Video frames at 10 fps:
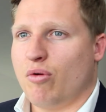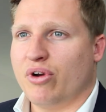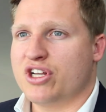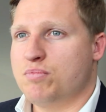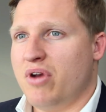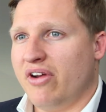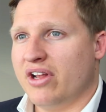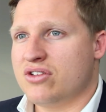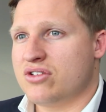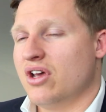bomber
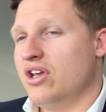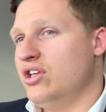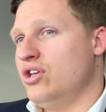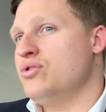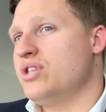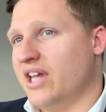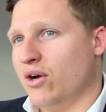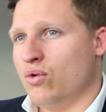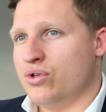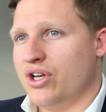experience using
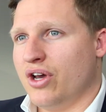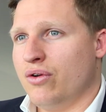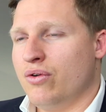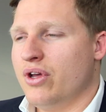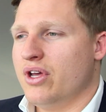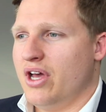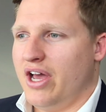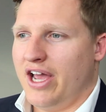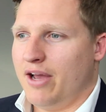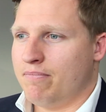that audio
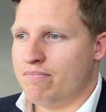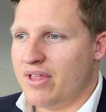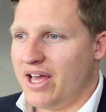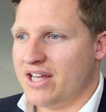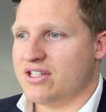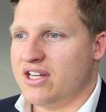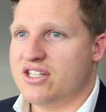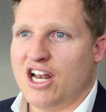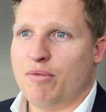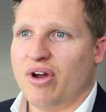as a
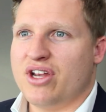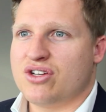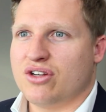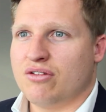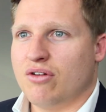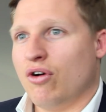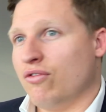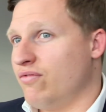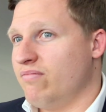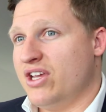celebration
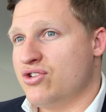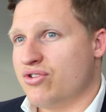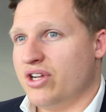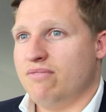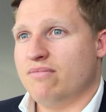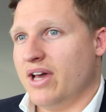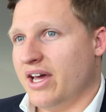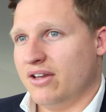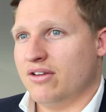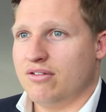of history
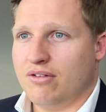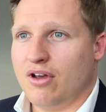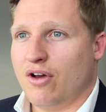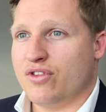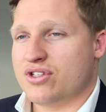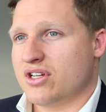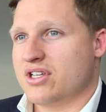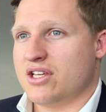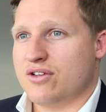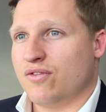and of the
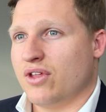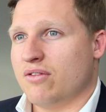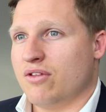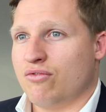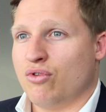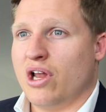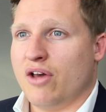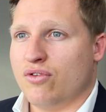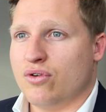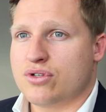success of the Royal
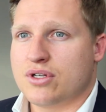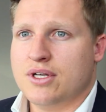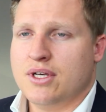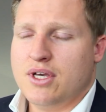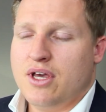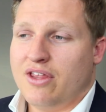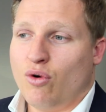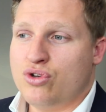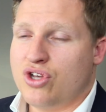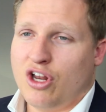Air Force.
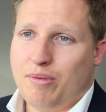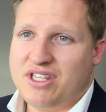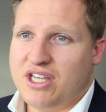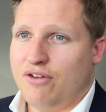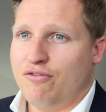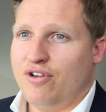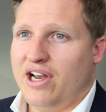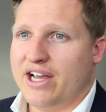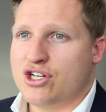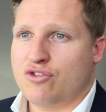There are also going to be 10
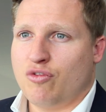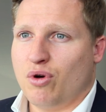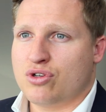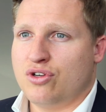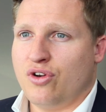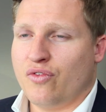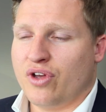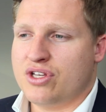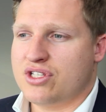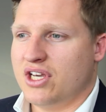free lectures from Oxford
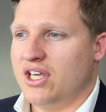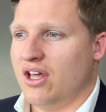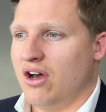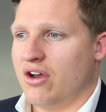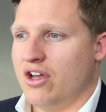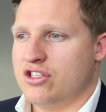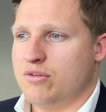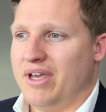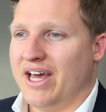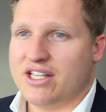University that are going
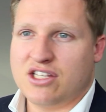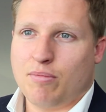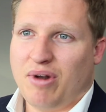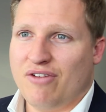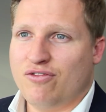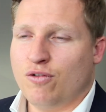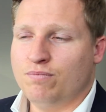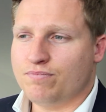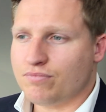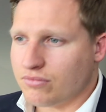to be added to the
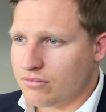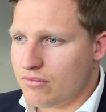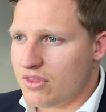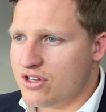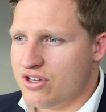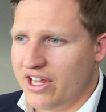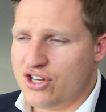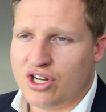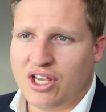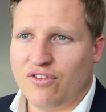platform, so
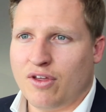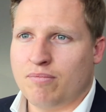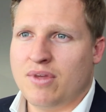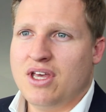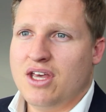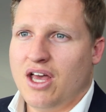that should give them